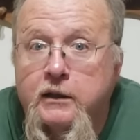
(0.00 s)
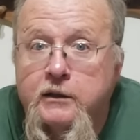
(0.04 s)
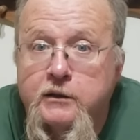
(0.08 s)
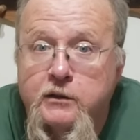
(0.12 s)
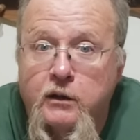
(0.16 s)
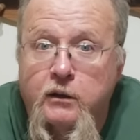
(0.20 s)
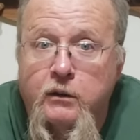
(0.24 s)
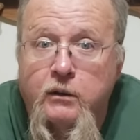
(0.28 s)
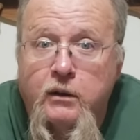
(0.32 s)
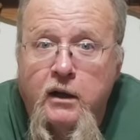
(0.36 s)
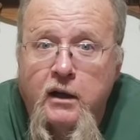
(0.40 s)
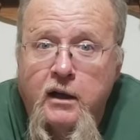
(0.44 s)

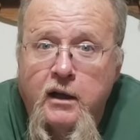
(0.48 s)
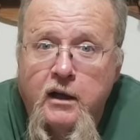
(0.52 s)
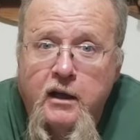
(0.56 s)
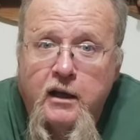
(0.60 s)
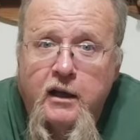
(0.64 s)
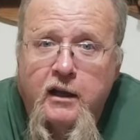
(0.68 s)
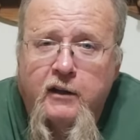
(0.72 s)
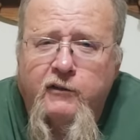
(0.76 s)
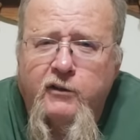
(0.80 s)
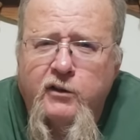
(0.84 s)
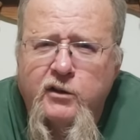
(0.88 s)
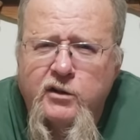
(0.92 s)
So
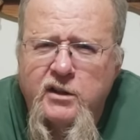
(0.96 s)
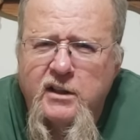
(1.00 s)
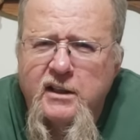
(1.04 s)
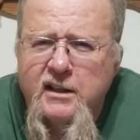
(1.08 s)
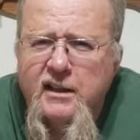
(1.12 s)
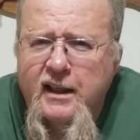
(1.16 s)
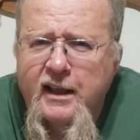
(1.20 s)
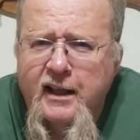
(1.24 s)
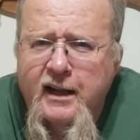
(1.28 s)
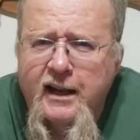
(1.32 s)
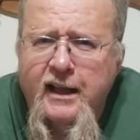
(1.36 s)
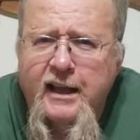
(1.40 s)
if you see
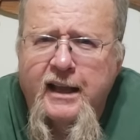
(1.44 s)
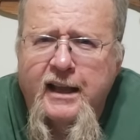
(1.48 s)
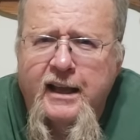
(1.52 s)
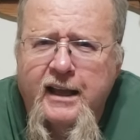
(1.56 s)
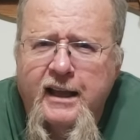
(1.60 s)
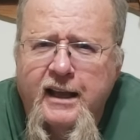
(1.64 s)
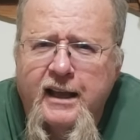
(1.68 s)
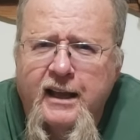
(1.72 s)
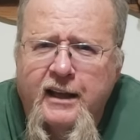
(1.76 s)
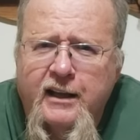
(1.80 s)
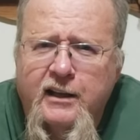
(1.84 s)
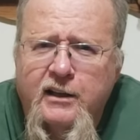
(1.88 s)
that
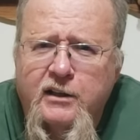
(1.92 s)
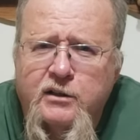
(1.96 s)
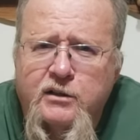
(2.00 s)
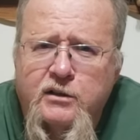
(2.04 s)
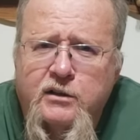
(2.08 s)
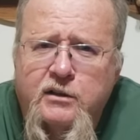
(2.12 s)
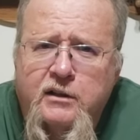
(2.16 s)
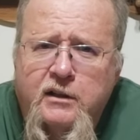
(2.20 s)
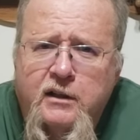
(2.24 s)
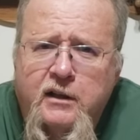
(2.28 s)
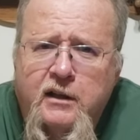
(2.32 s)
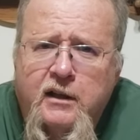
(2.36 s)

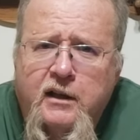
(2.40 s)
AAS,